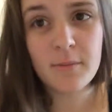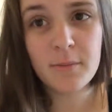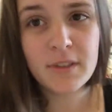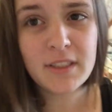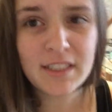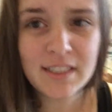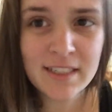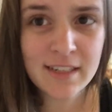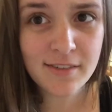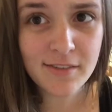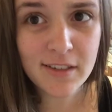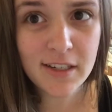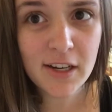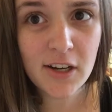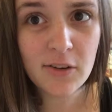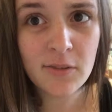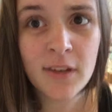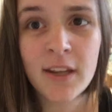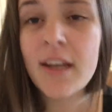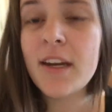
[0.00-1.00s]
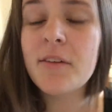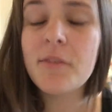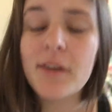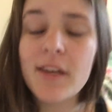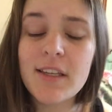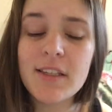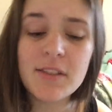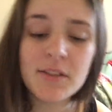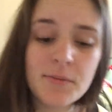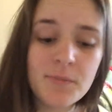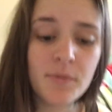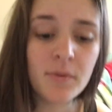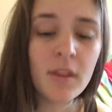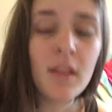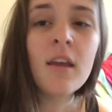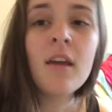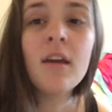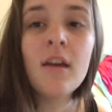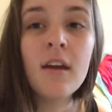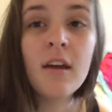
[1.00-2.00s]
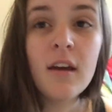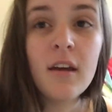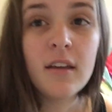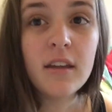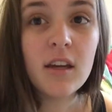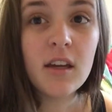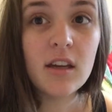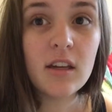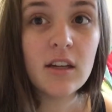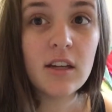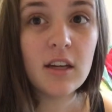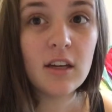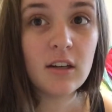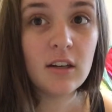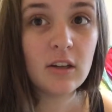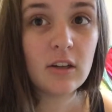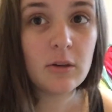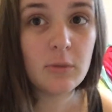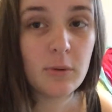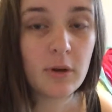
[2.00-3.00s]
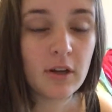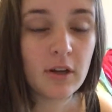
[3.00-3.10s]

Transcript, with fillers: not, but you never know. Anyways, Guy and I are going to go to